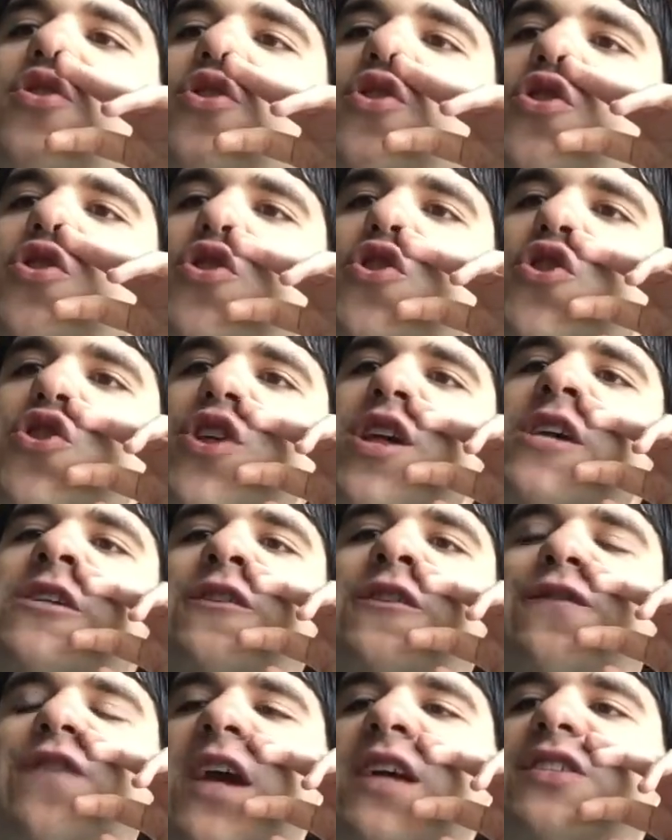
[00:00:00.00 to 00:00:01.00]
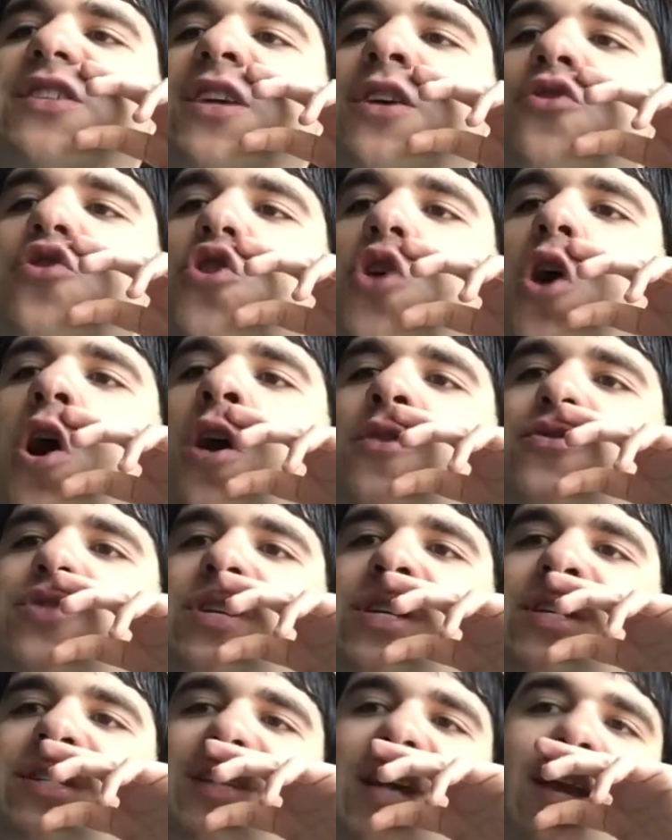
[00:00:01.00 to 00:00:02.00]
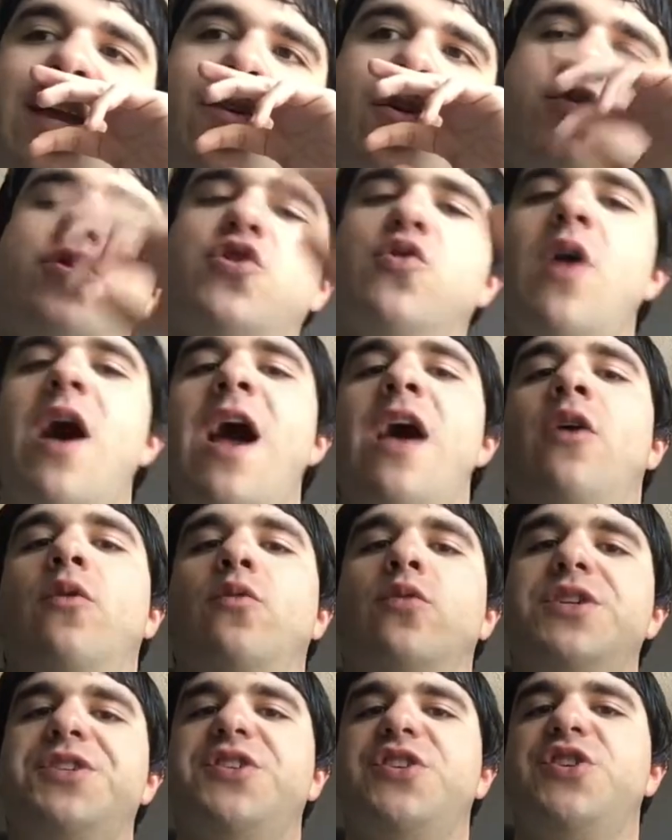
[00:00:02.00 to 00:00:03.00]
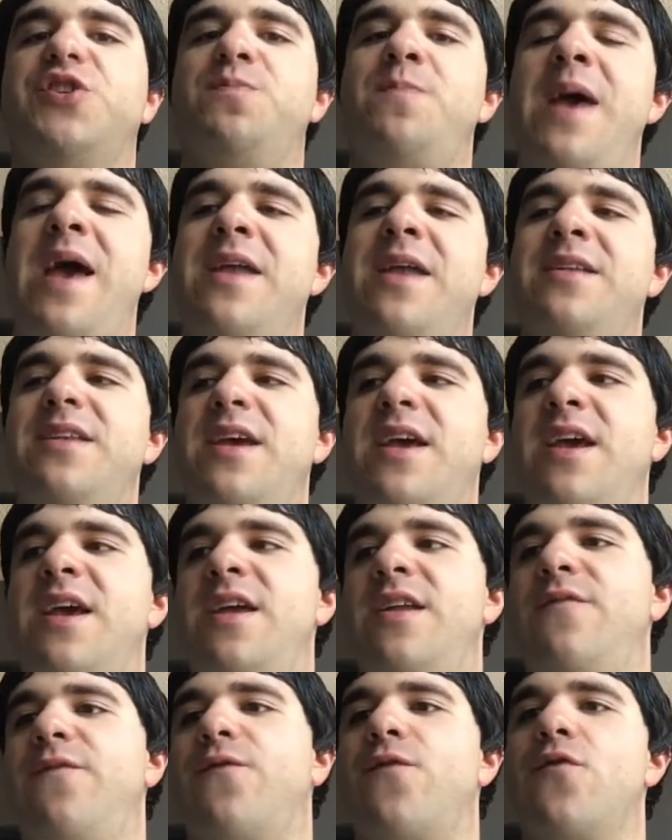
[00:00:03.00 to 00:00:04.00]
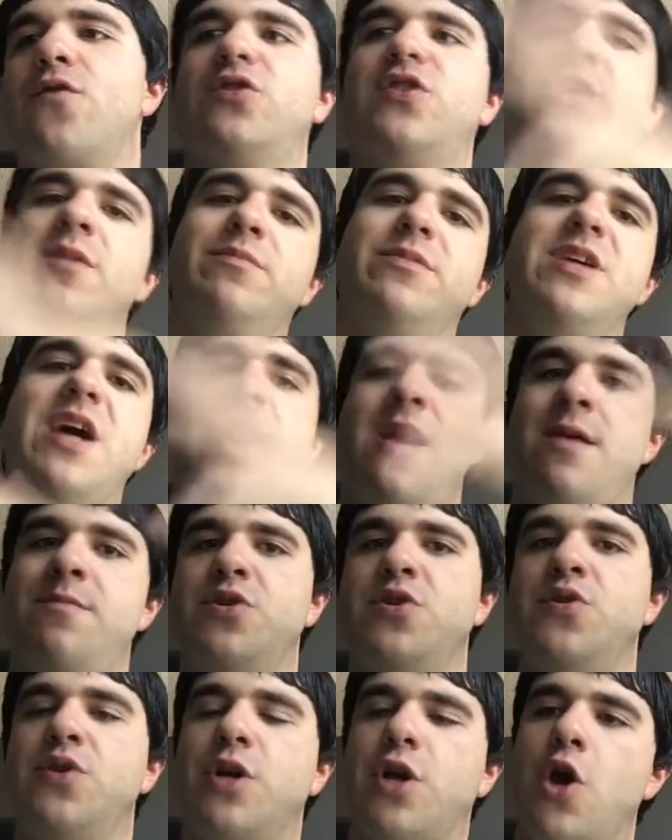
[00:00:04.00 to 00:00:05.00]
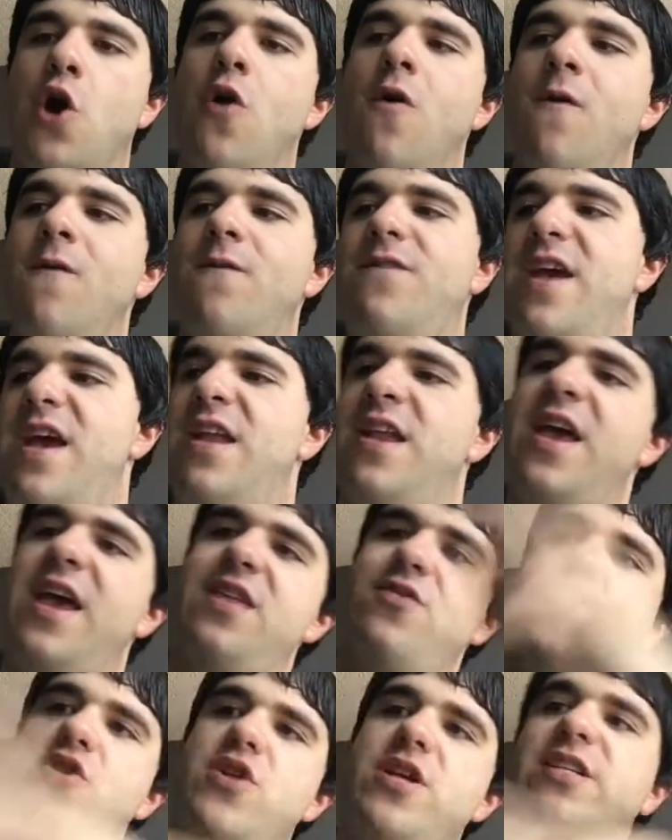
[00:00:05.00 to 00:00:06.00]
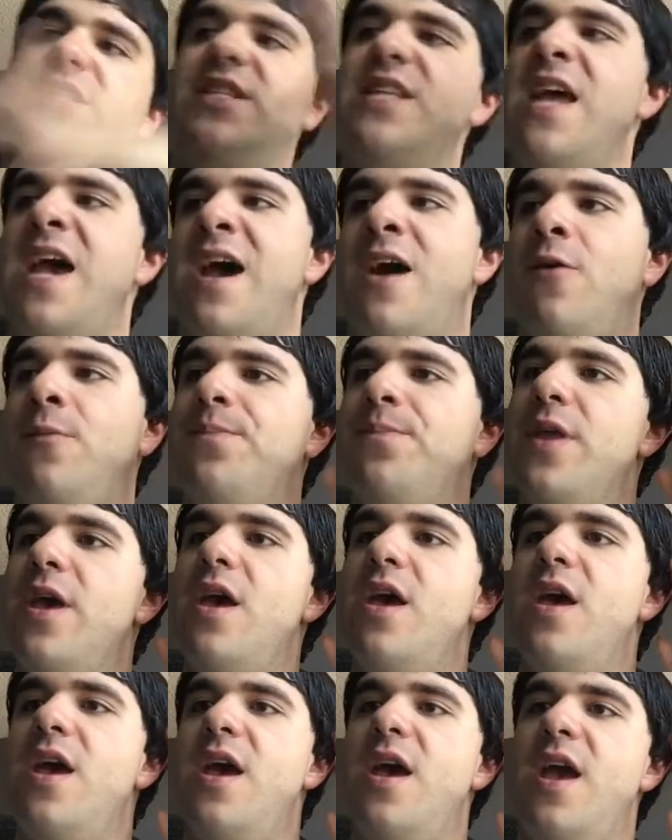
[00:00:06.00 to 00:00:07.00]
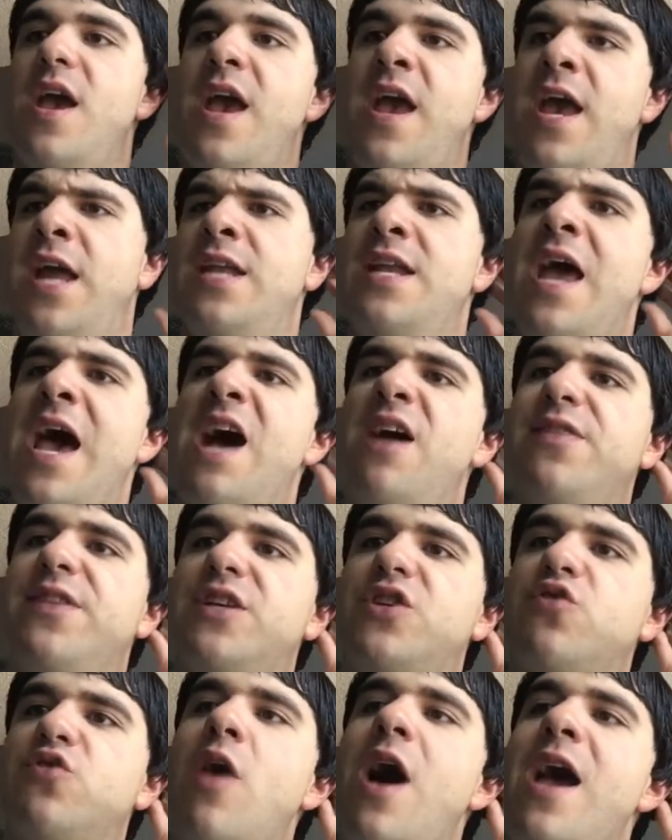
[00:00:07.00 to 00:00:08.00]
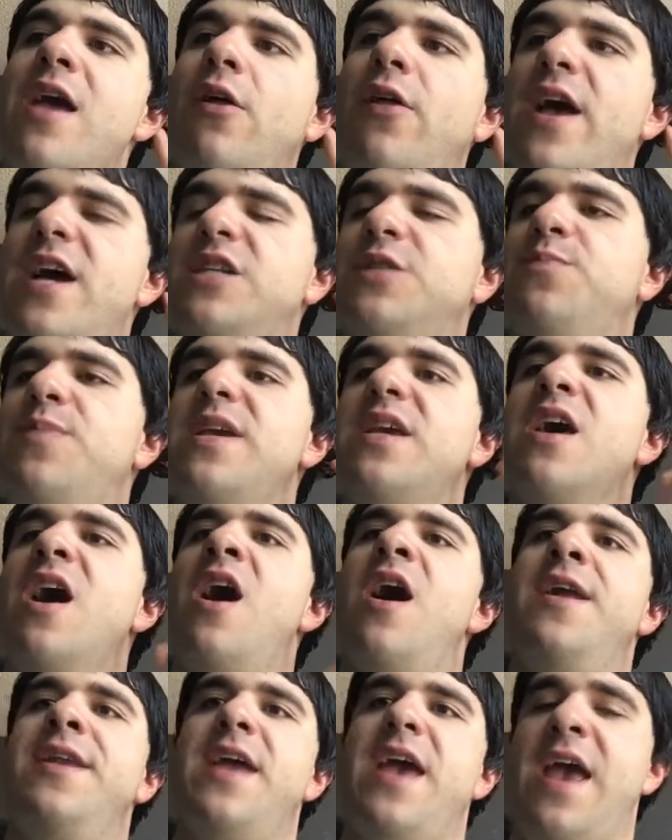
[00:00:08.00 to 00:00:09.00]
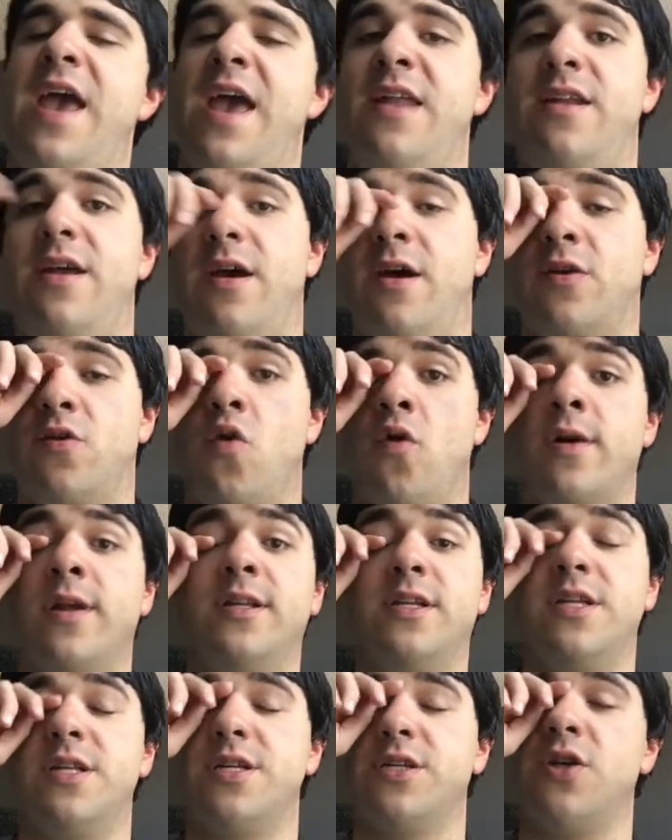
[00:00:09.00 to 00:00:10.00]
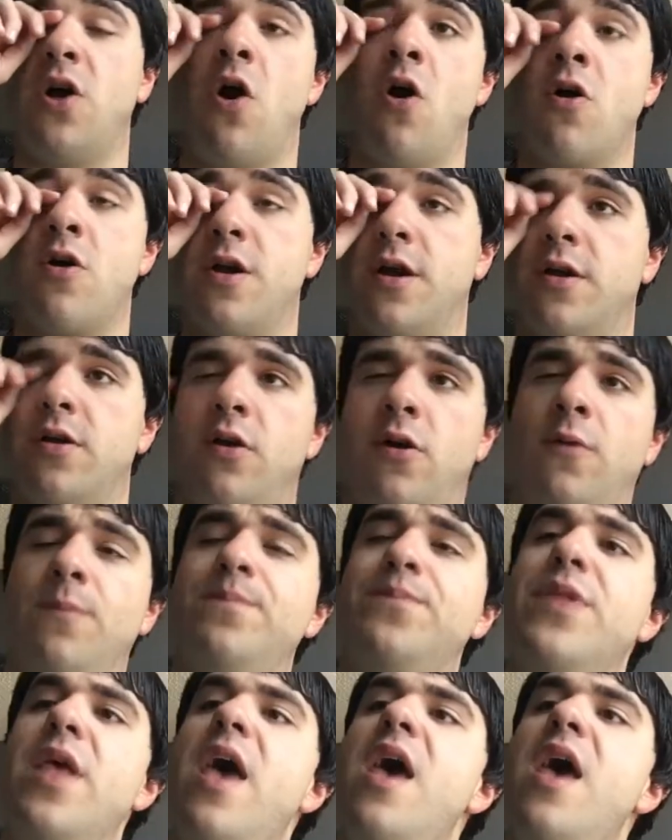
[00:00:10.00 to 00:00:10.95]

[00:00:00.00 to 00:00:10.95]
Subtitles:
she's facing charges, and her trial was suspended for some time due to COVID, and now the trial has begun, and according to this article